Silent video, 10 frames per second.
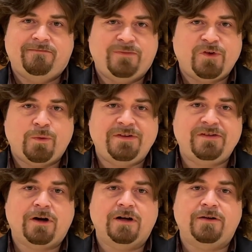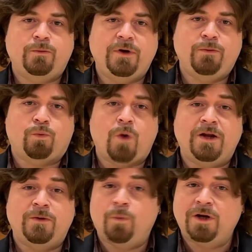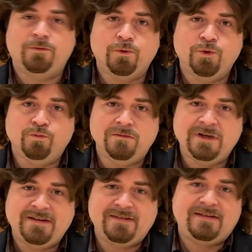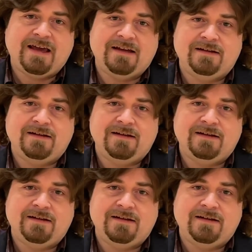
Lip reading: So we start with one room instead.